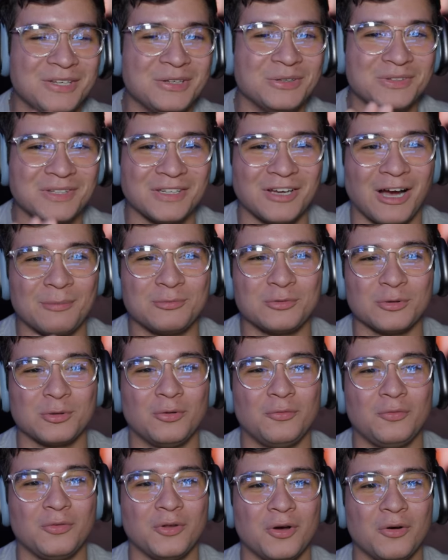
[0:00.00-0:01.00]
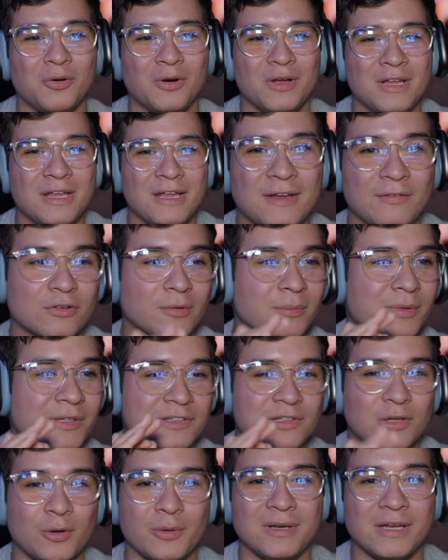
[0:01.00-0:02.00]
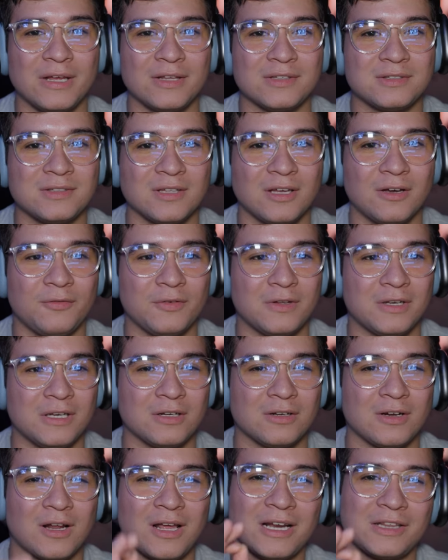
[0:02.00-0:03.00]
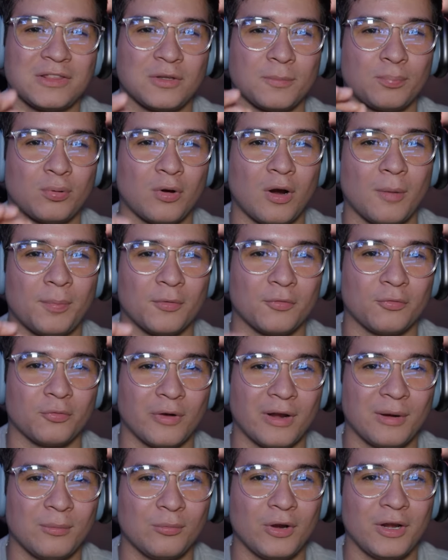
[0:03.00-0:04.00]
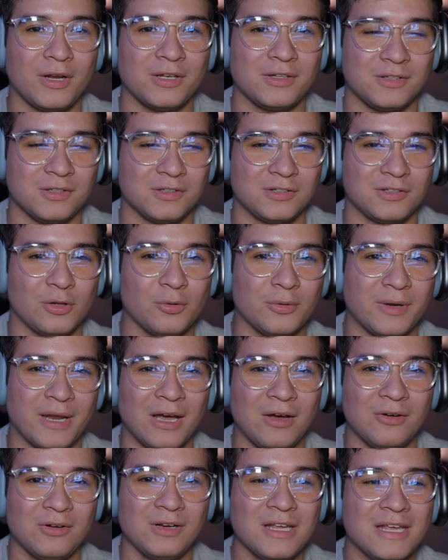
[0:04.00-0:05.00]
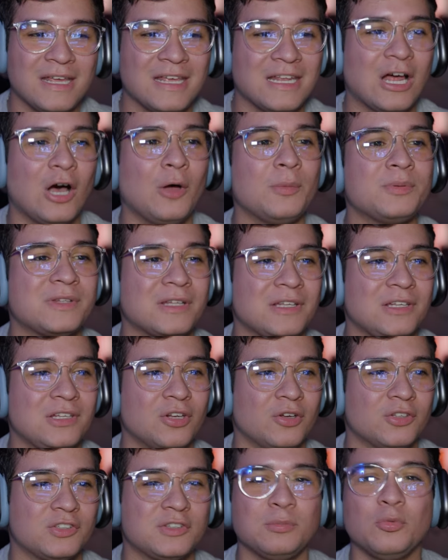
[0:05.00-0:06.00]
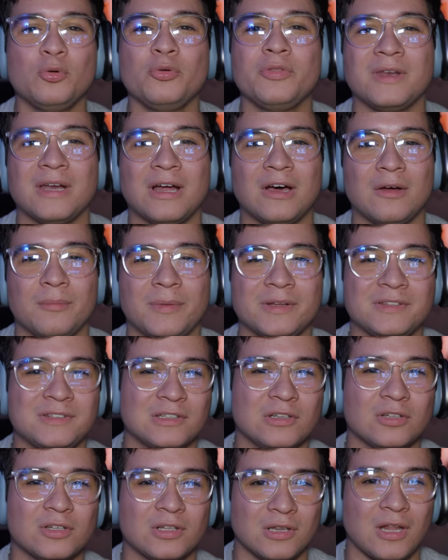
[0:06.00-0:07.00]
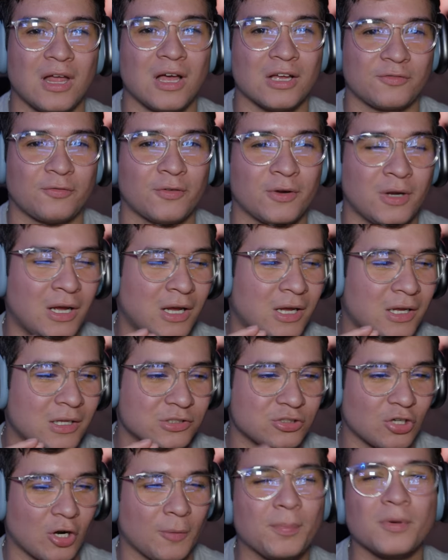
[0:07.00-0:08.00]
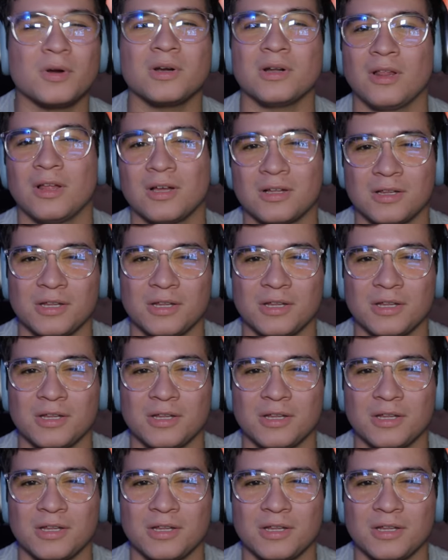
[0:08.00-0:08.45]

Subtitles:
using optical flow if you're gonna be slowing down stuff and you're not at the proper frame rate to slow down. It helps, you know, smooth it out and makes it look a lot sharper and a lot